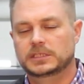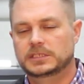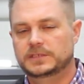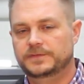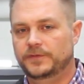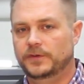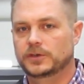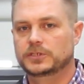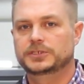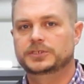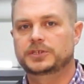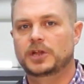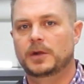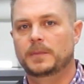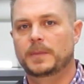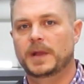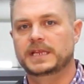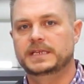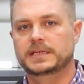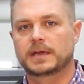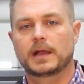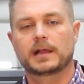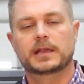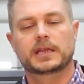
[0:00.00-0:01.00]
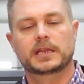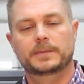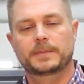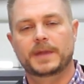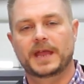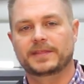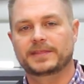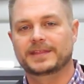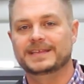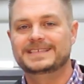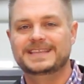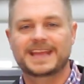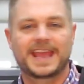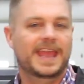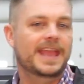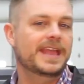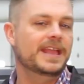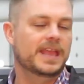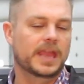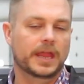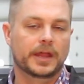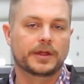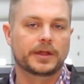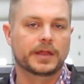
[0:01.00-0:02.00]
let's first start by talking about the
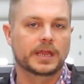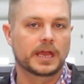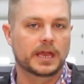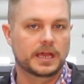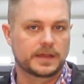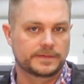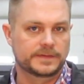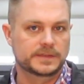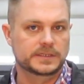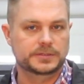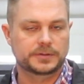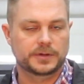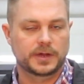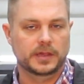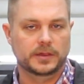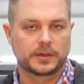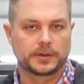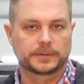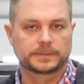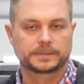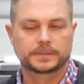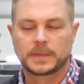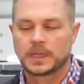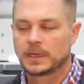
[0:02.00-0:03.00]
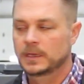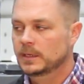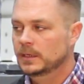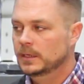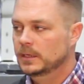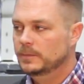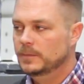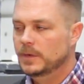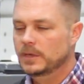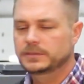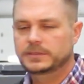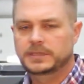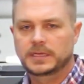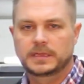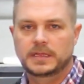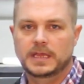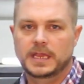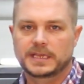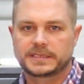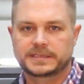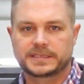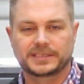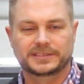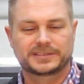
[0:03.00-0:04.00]
tank area of the trailer. Most of
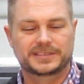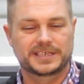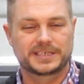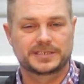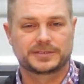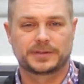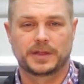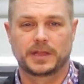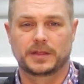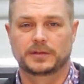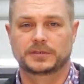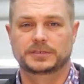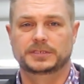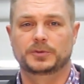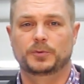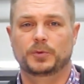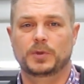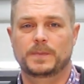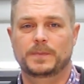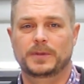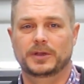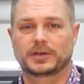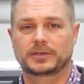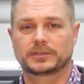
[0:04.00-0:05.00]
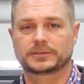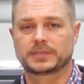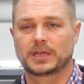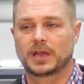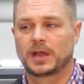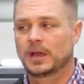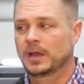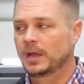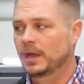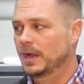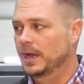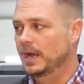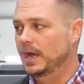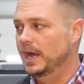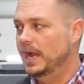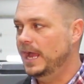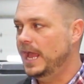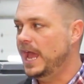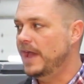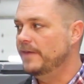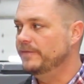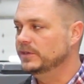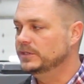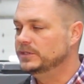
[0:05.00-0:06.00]
the SLT trailers that we build
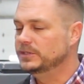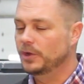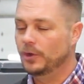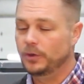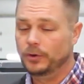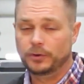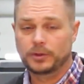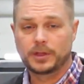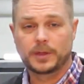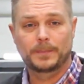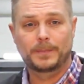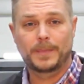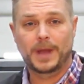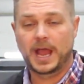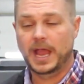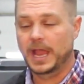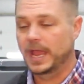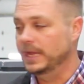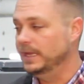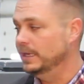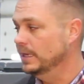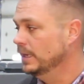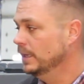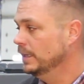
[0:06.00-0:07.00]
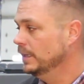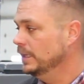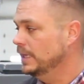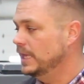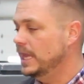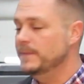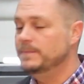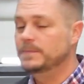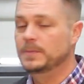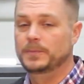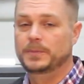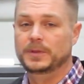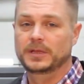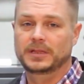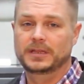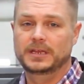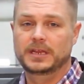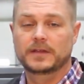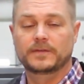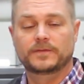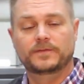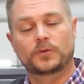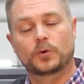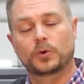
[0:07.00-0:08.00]
have a total combined
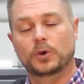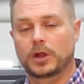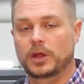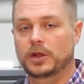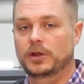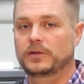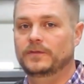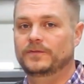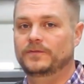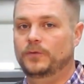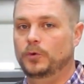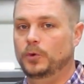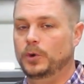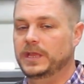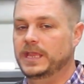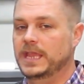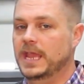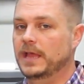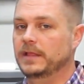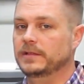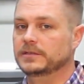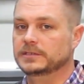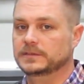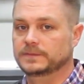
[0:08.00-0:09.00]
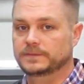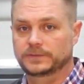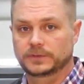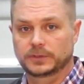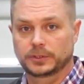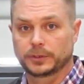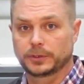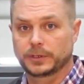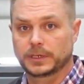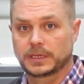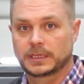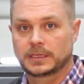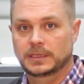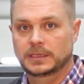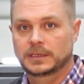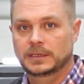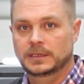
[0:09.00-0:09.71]
capability of 440 gallons of fluid.